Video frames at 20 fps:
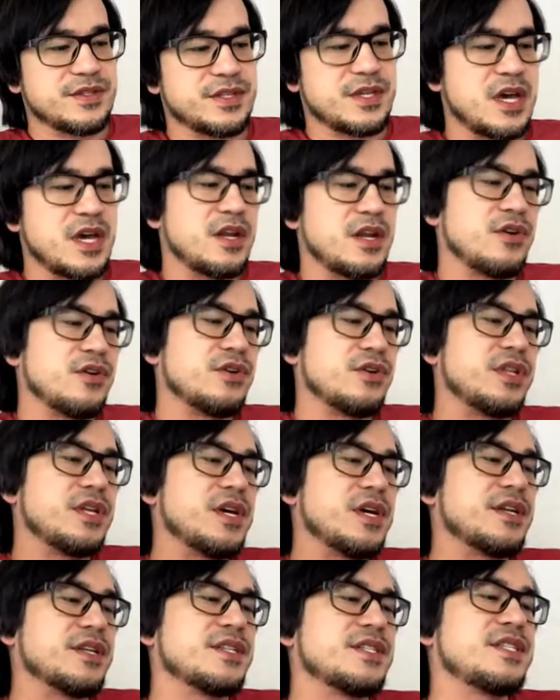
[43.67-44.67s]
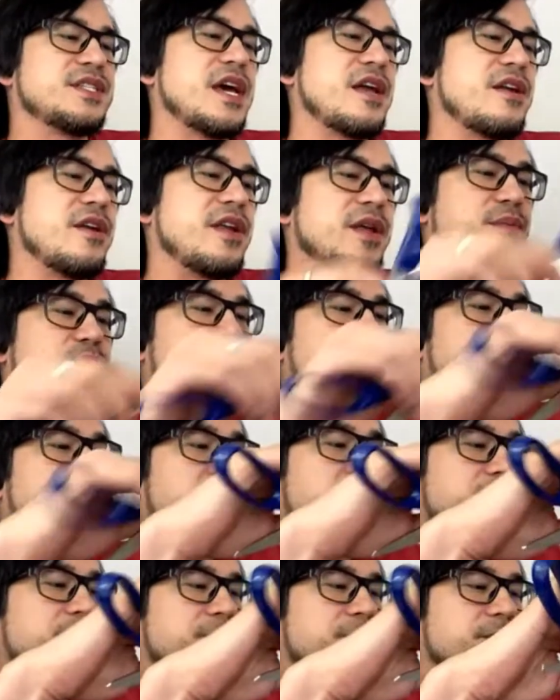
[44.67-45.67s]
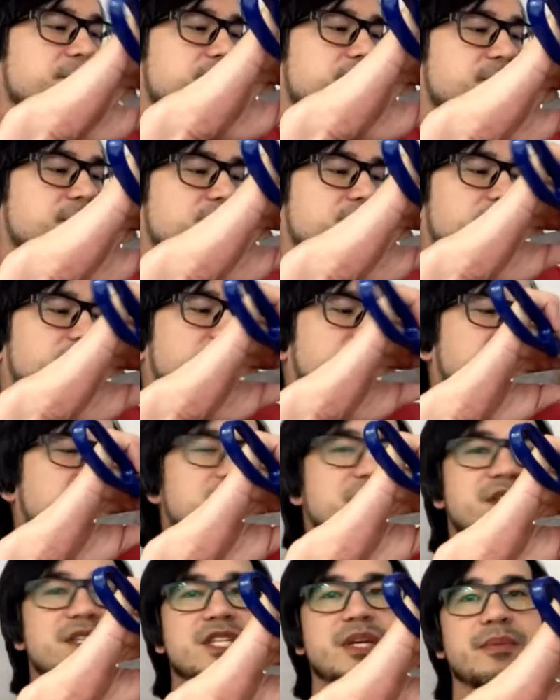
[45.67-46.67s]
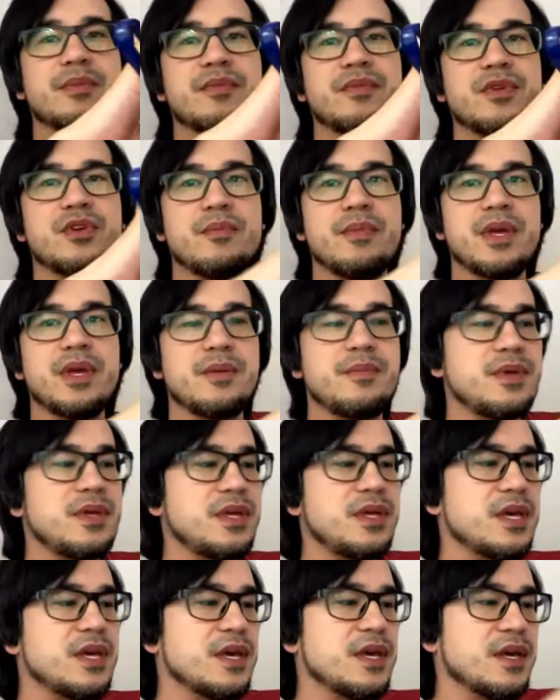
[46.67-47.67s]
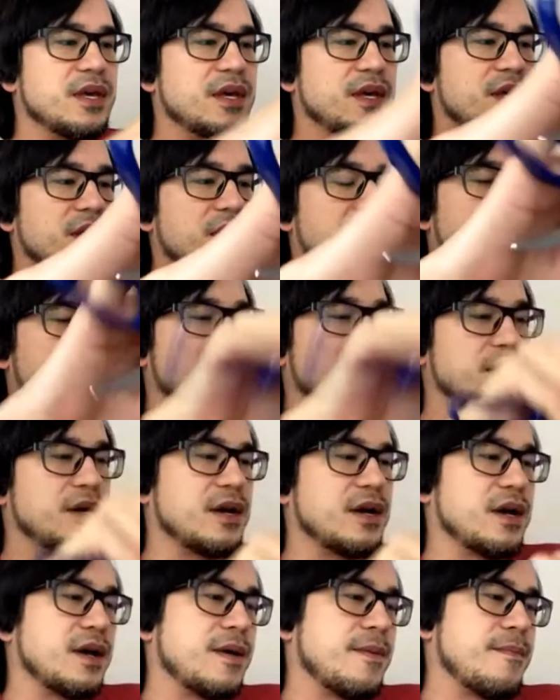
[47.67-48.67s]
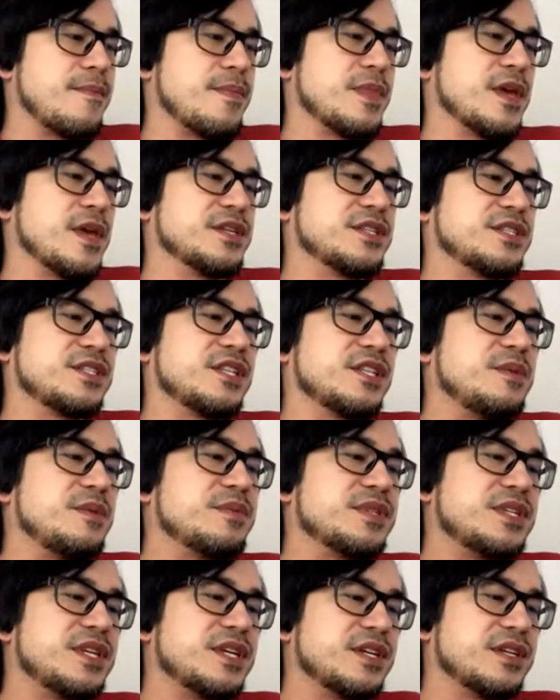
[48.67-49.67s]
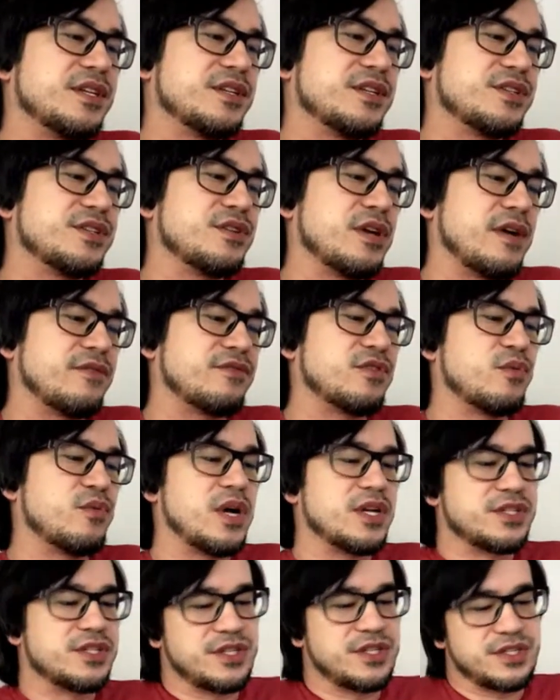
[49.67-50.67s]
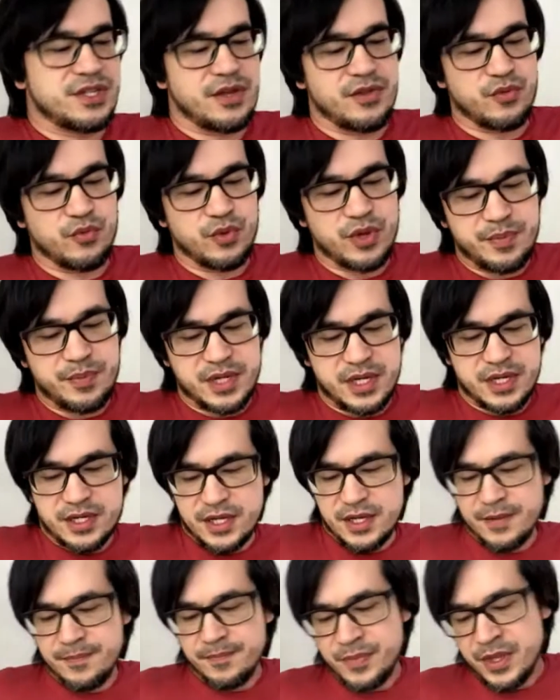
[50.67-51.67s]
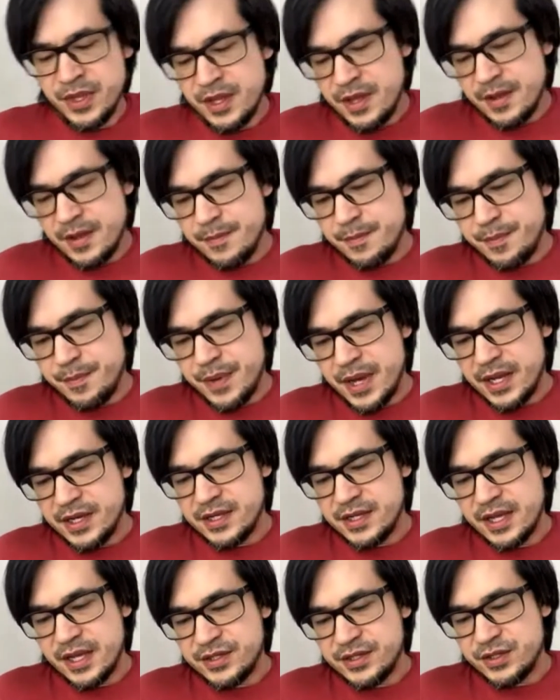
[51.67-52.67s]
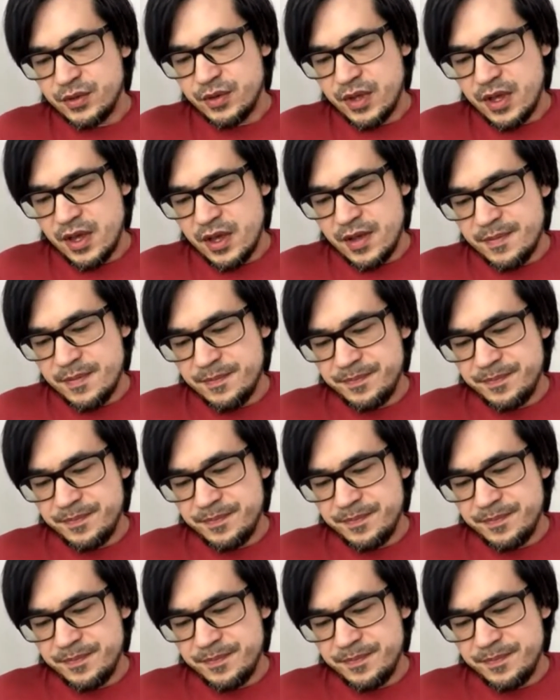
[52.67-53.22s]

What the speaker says: It's kind of early on Saturday morning. Some of you may be asleep still. You'll have to watch this on the repeat, but that's okay.